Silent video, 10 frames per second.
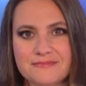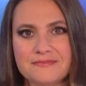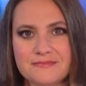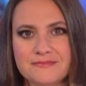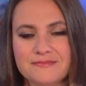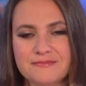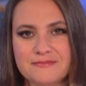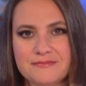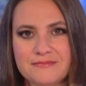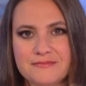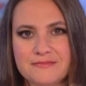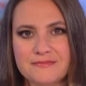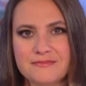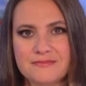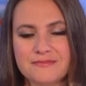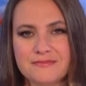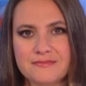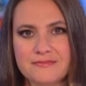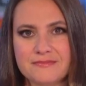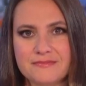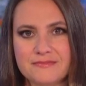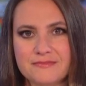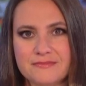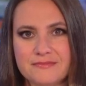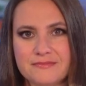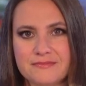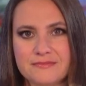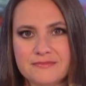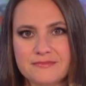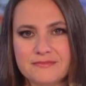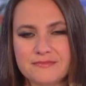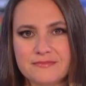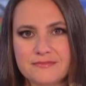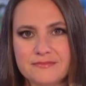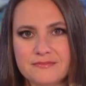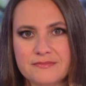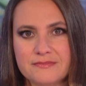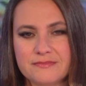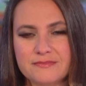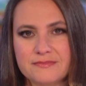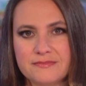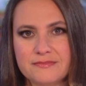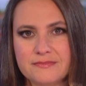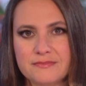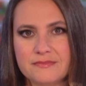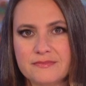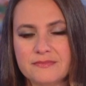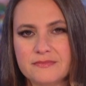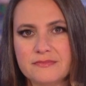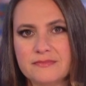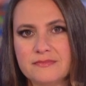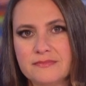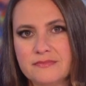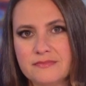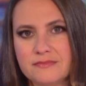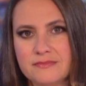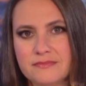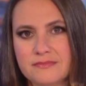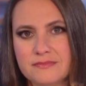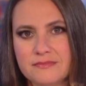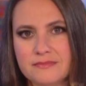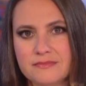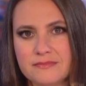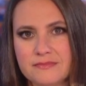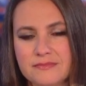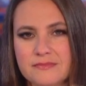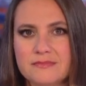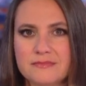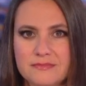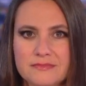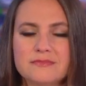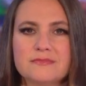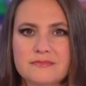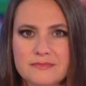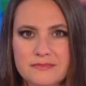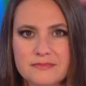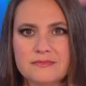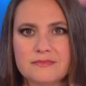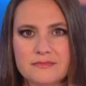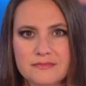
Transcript: [no speech]